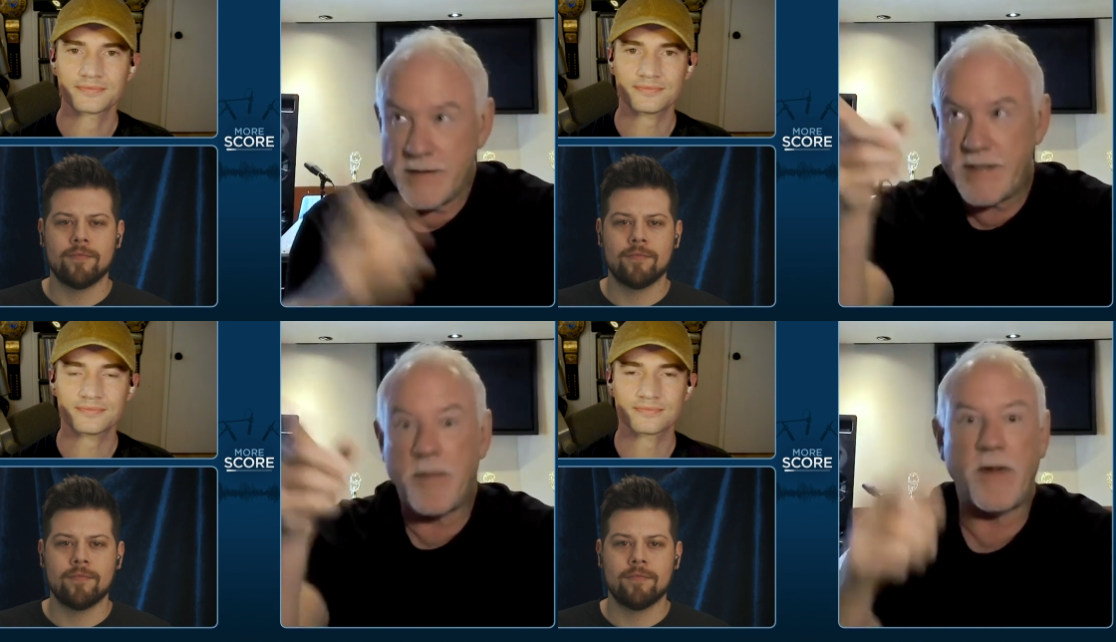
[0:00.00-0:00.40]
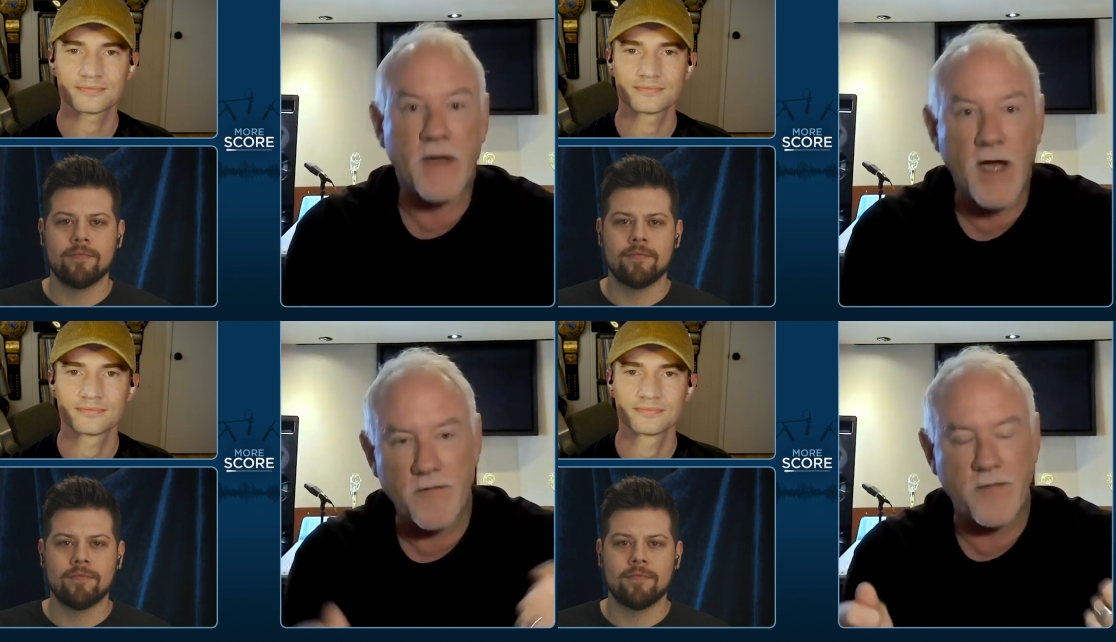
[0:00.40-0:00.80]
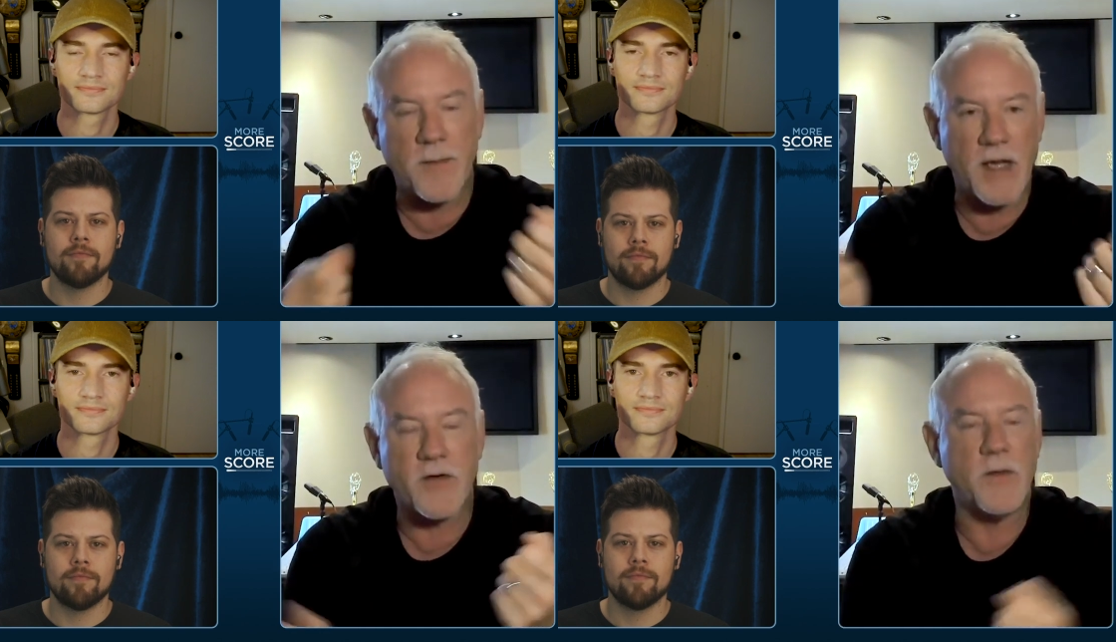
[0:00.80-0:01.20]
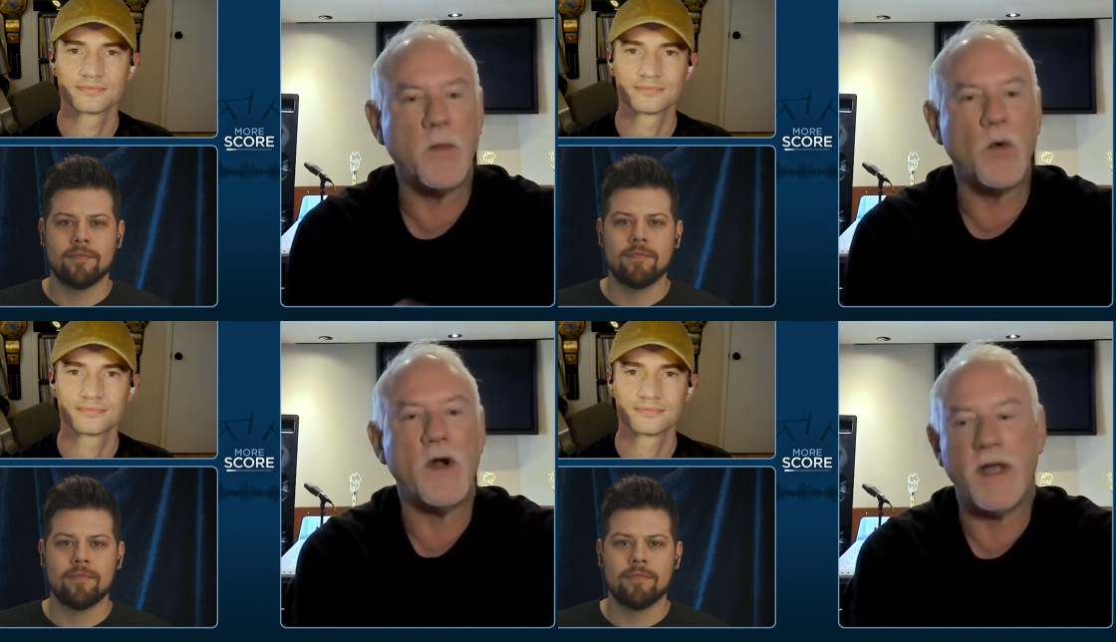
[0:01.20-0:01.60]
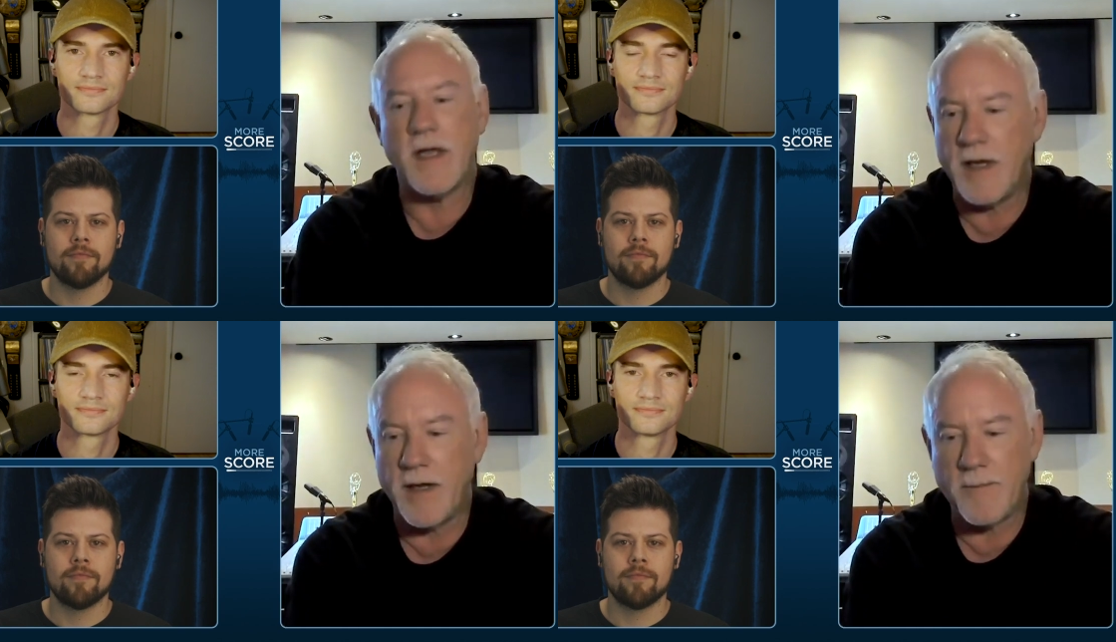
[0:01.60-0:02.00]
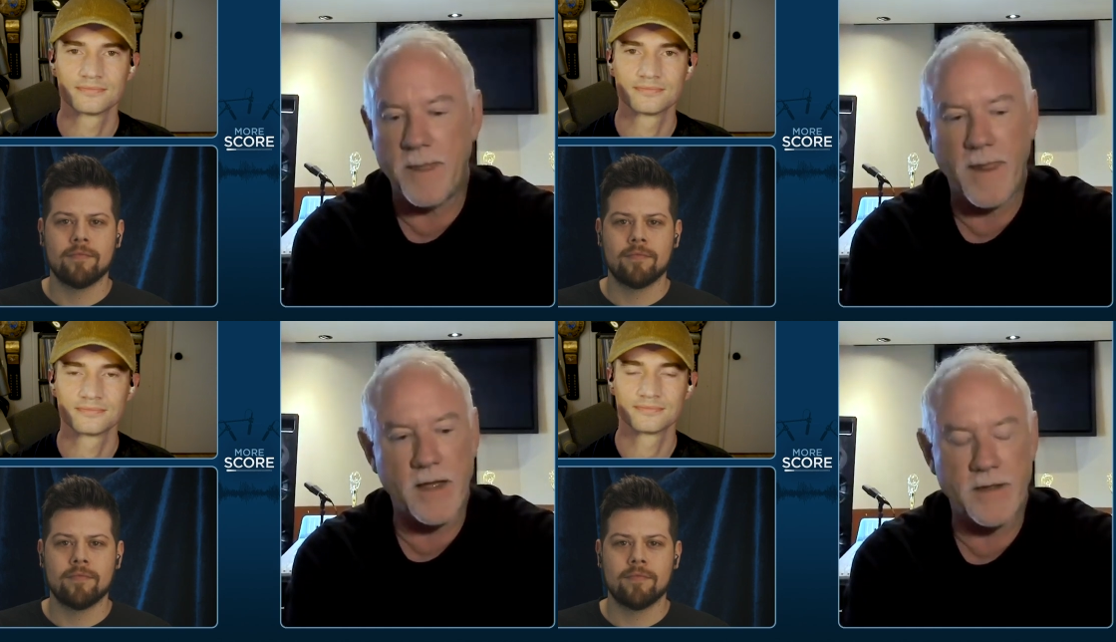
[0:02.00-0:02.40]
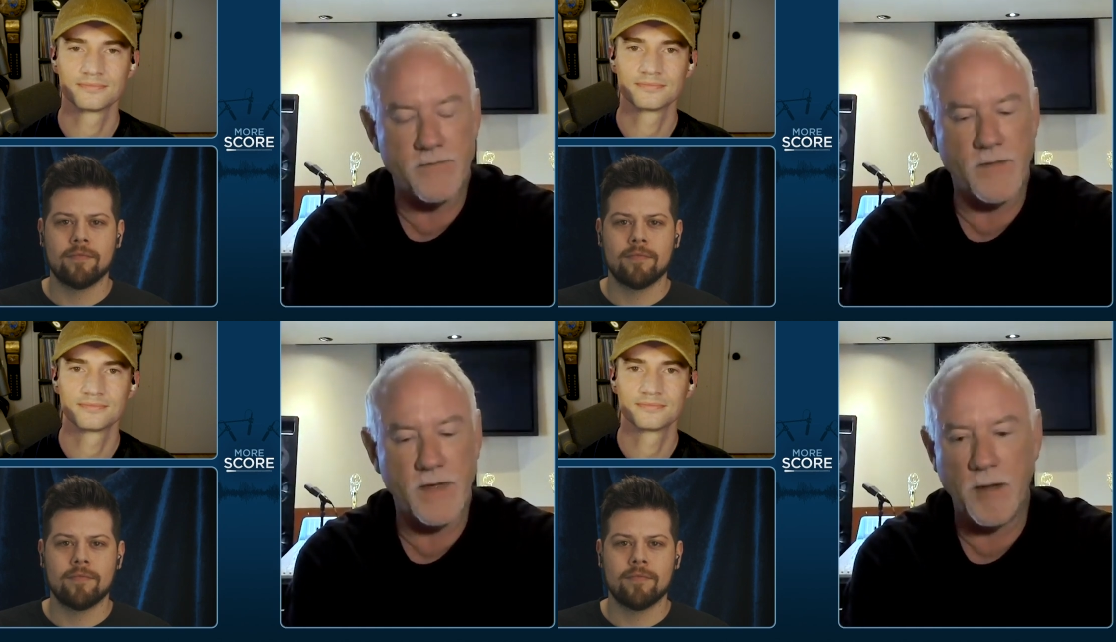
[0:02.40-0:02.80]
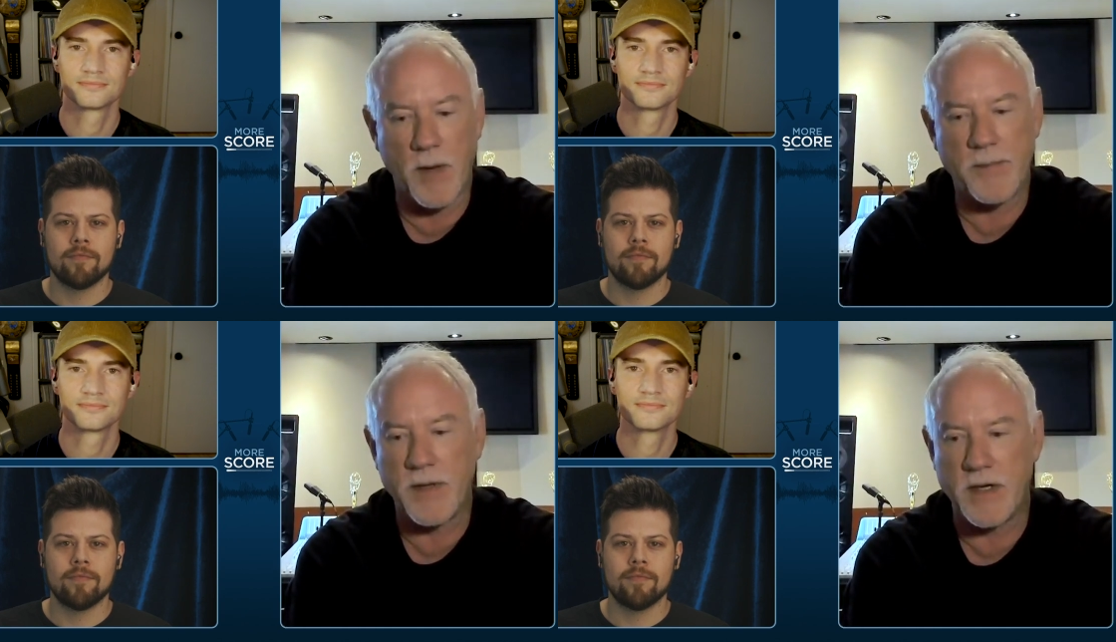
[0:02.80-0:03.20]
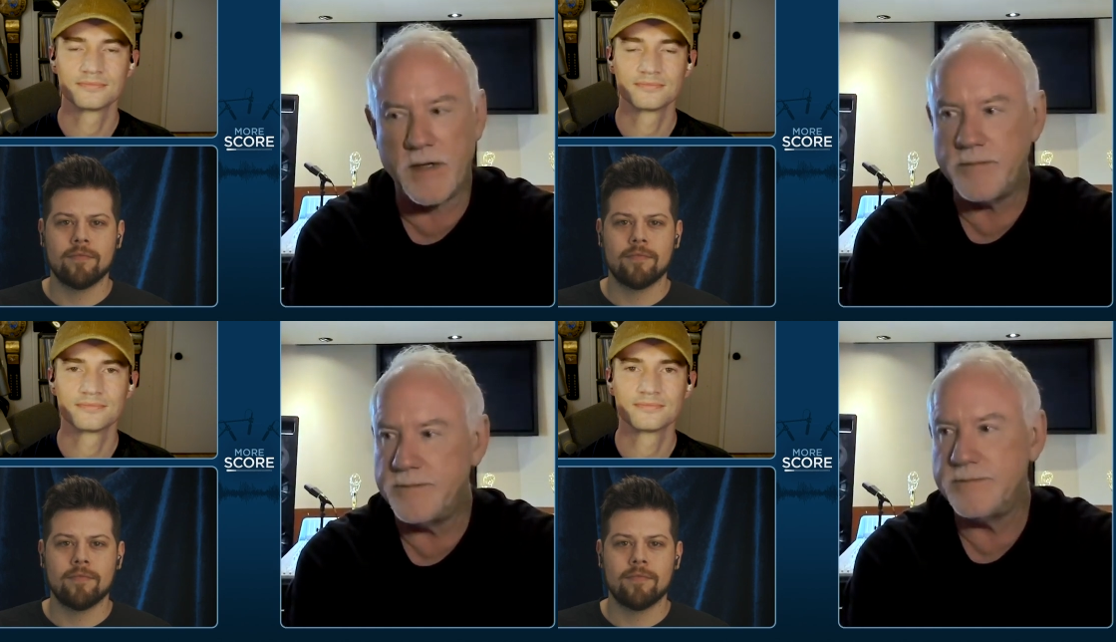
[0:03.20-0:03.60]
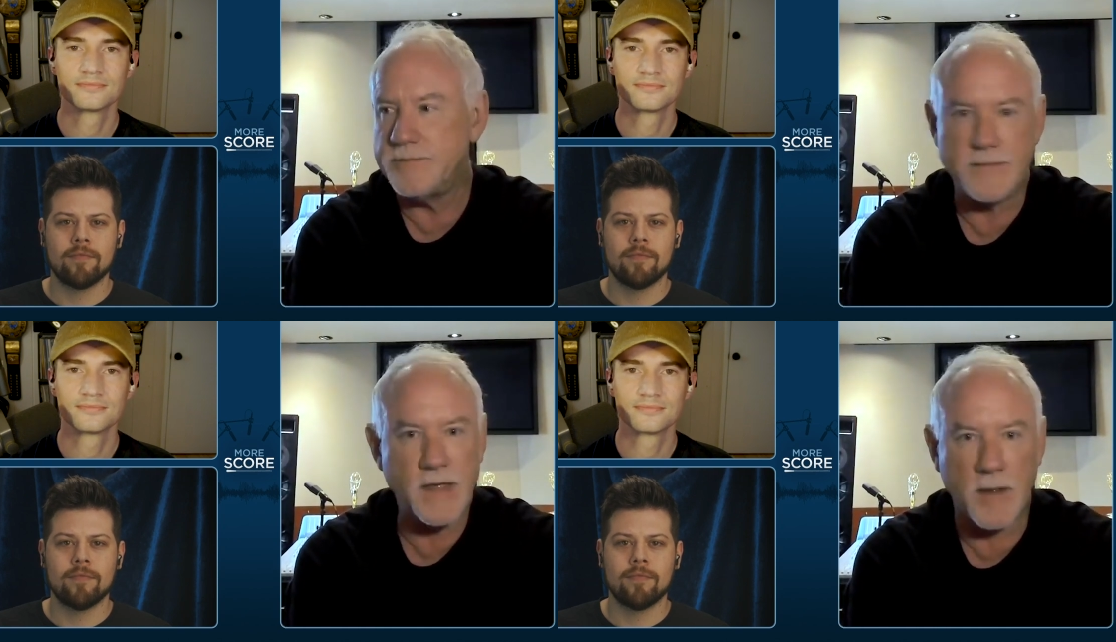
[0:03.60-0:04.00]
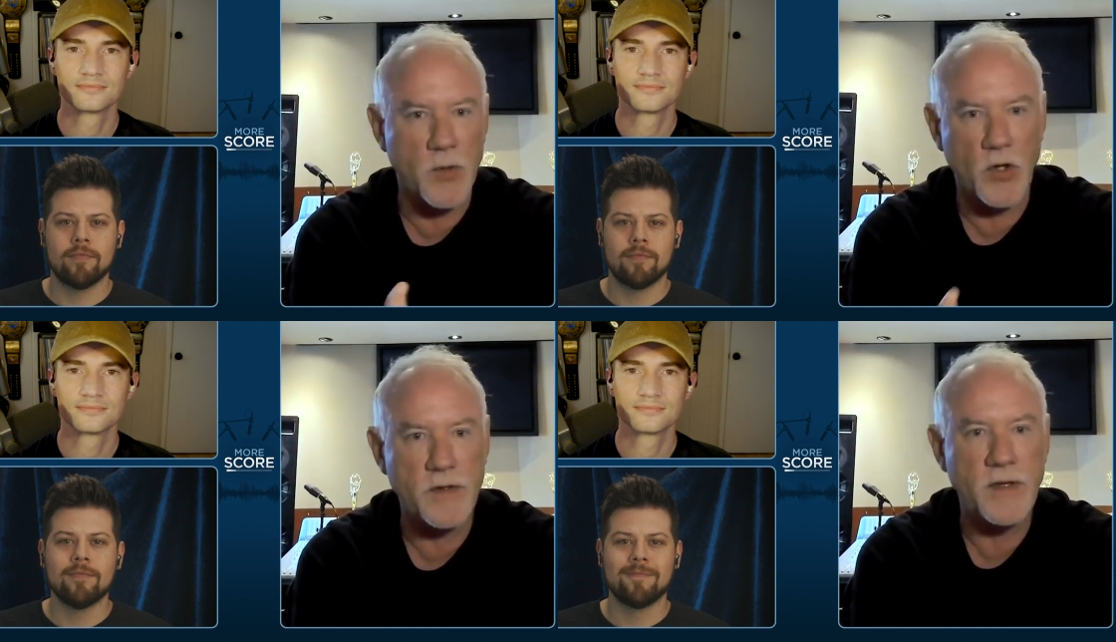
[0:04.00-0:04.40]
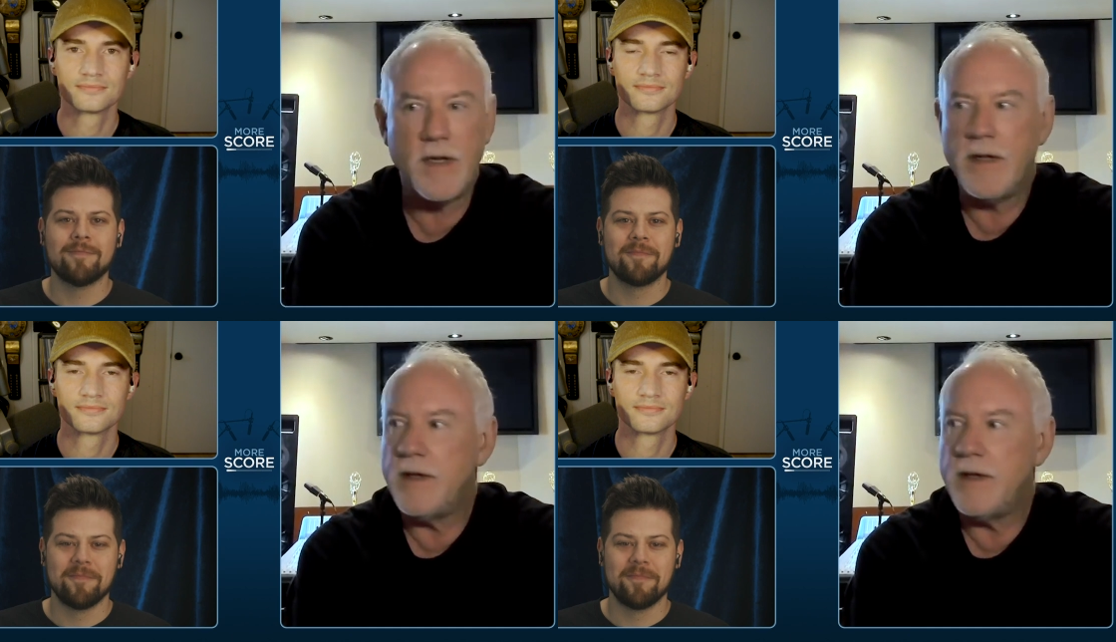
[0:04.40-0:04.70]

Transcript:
Speaker 1: sit by the coffee maker in the morning, and I and he might be in a in a mood,